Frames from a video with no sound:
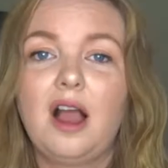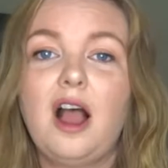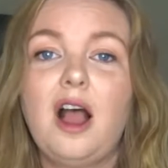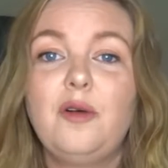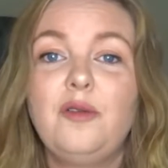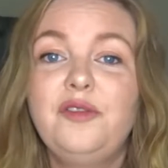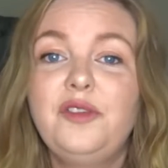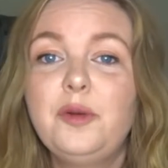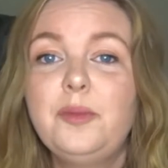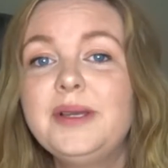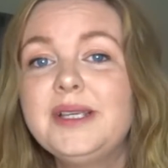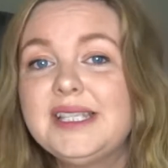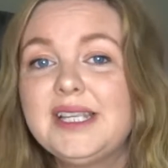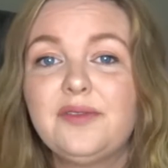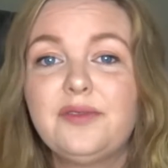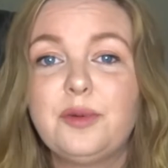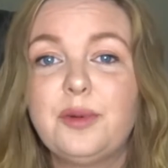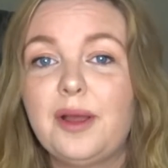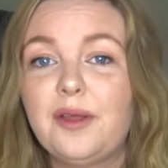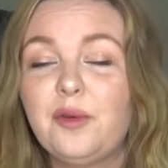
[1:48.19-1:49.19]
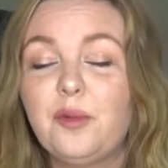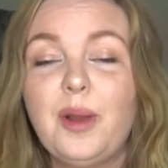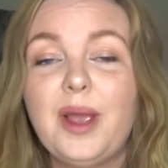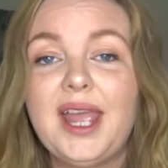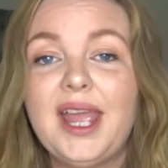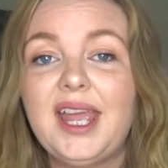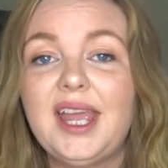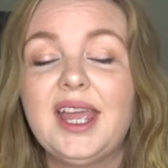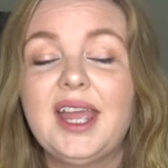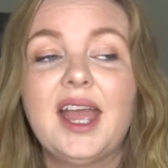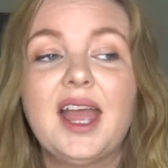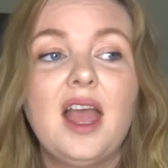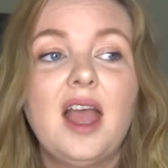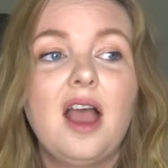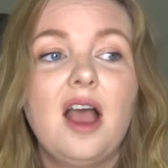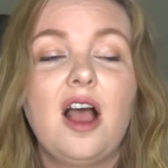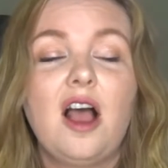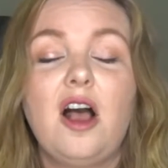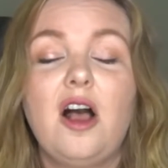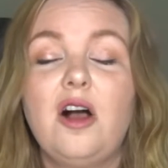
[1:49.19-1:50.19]
I'll film myself throughout the week.
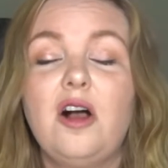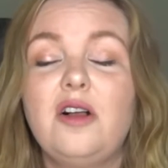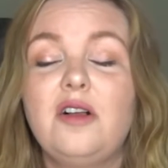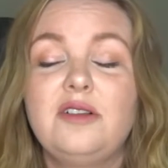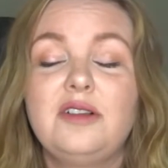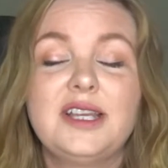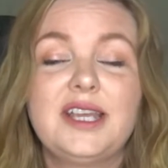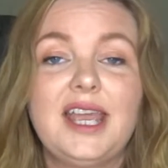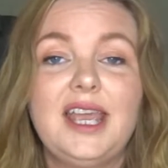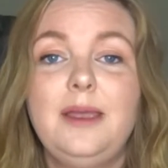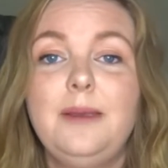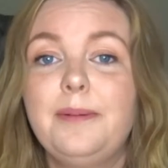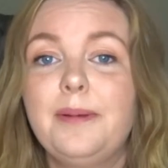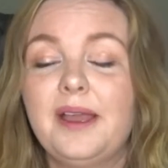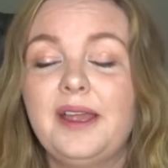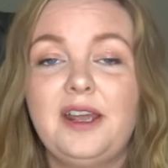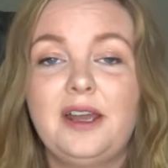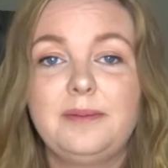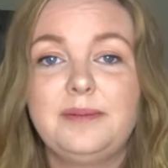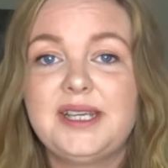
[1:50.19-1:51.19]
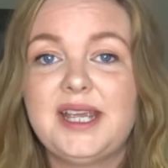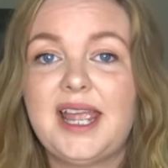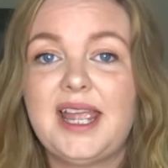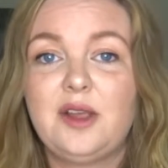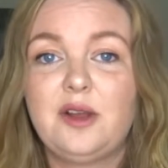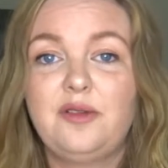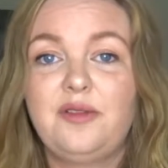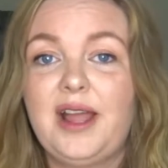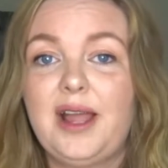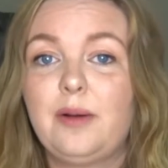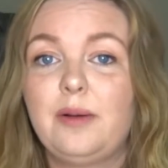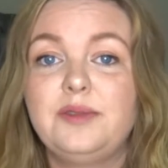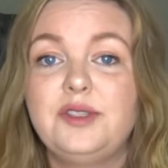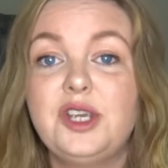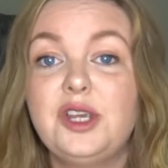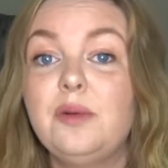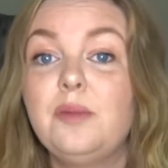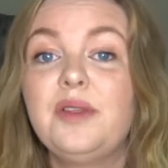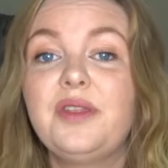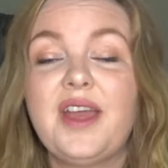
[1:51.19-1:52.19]
I'll keep an update of how I'm
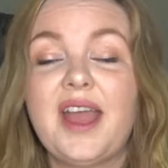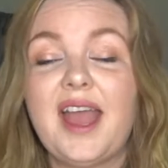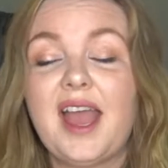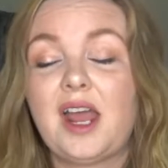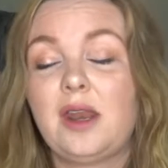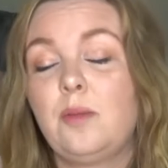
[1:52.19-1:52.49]
doing with it,